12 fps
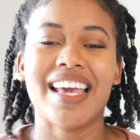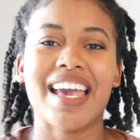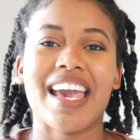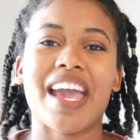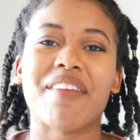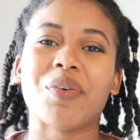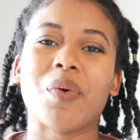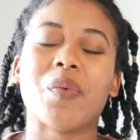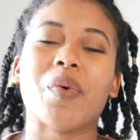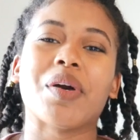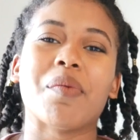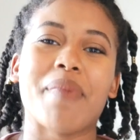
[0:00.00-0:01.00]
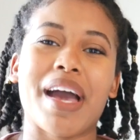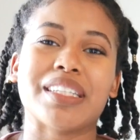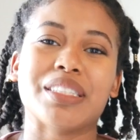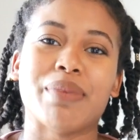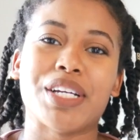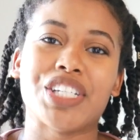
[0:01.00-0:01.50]
Hey everyone, welcome
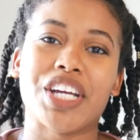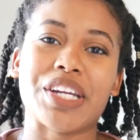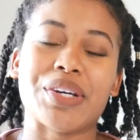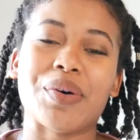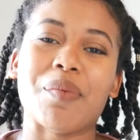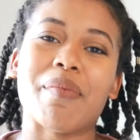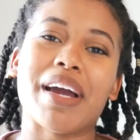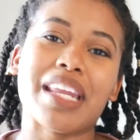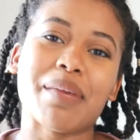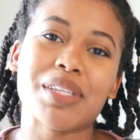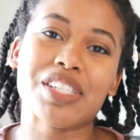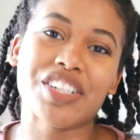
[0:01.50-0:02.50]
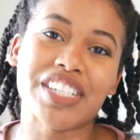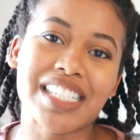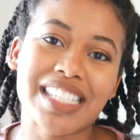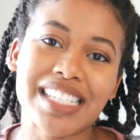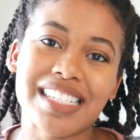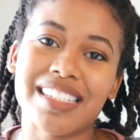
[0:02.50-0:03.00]
back to my channel. My name is
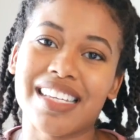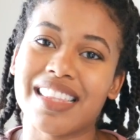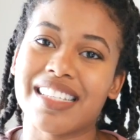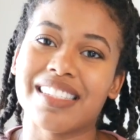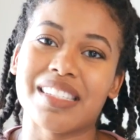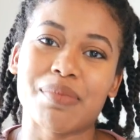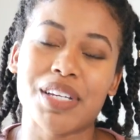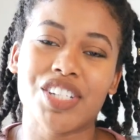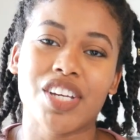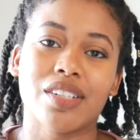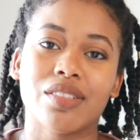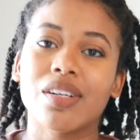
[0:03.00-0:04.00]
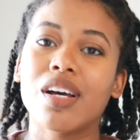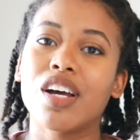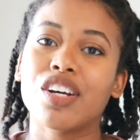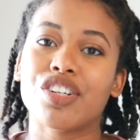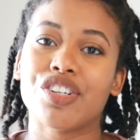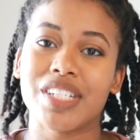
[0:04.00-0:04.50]
Kristen and this is my channel,
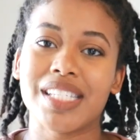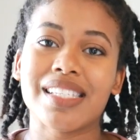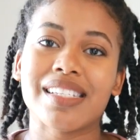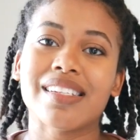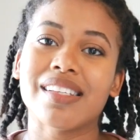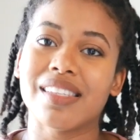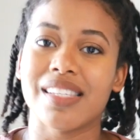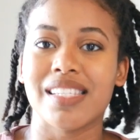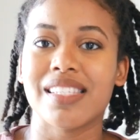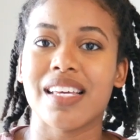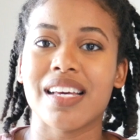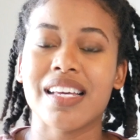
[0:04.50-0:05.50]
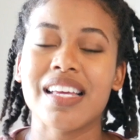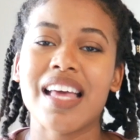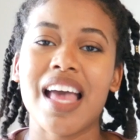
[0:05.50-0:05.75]
Kristen Alyssa,